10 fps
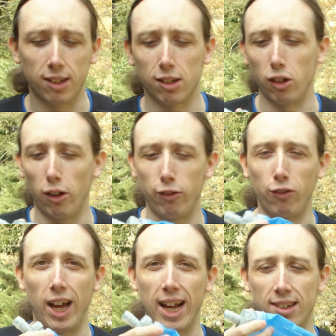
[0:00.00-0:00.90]
soft
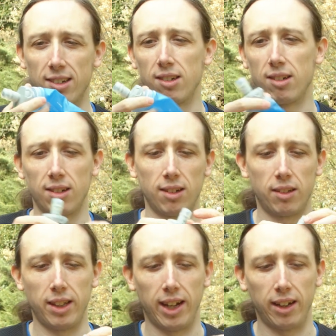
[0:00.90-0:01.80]
flasks
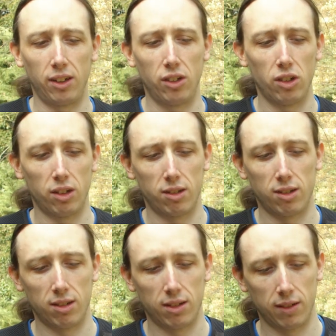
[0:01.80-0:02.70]
that you just